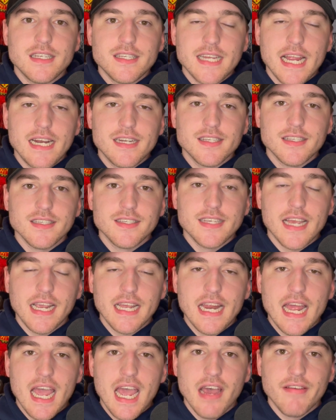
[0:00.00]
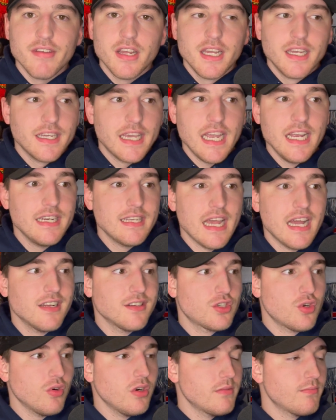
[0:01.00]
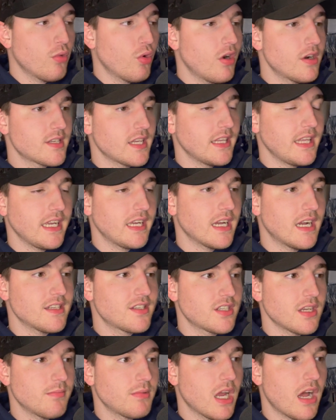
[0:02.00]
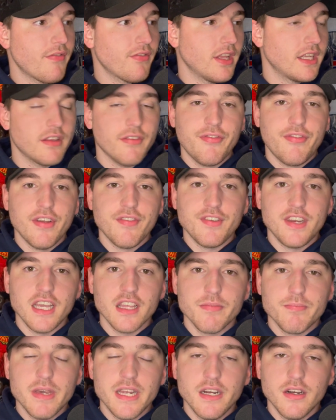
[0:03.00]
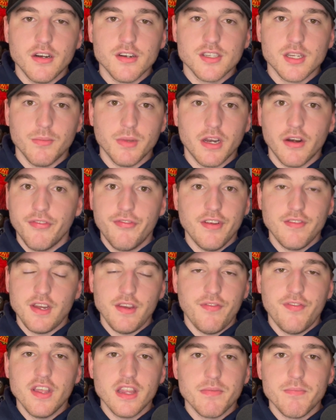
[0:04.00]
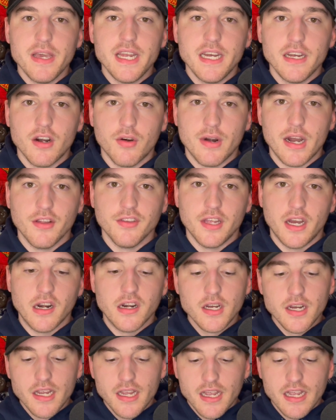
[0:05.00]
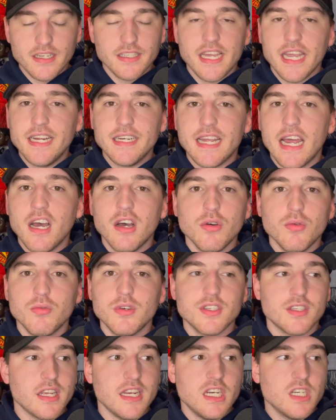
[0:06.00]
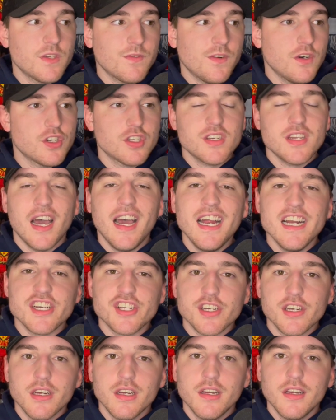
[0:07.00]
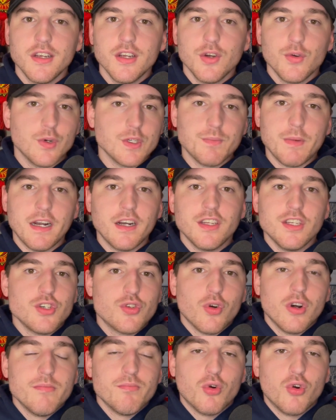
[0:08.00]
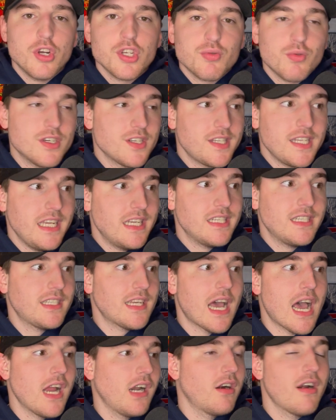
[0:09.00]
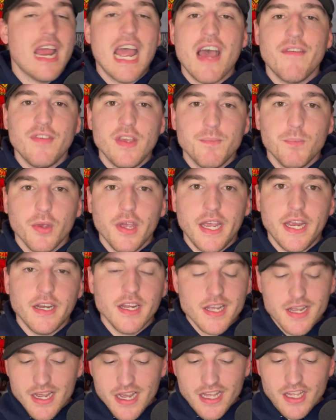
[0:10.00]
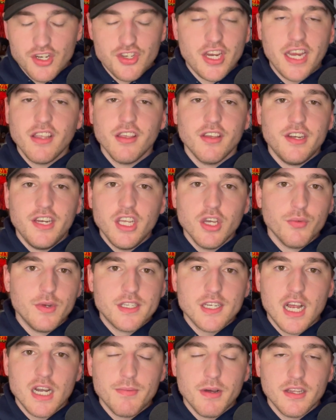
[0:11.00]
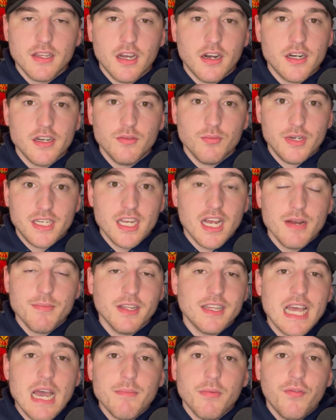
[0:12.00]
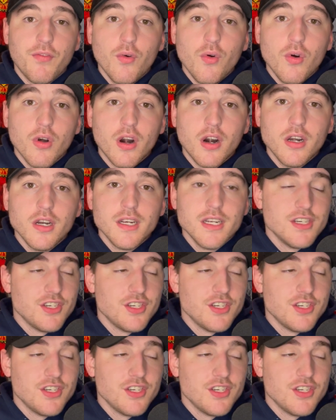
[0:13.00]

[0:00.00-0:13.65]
States in the second half. Jordan Morris, I think, got subbed off in like the 50th minute or something, or 55th minute around there. And Cade Cowell was, in his first touch, was better than Jordan Morris was the entire half he played. And Jalen Neal, we talked about that before.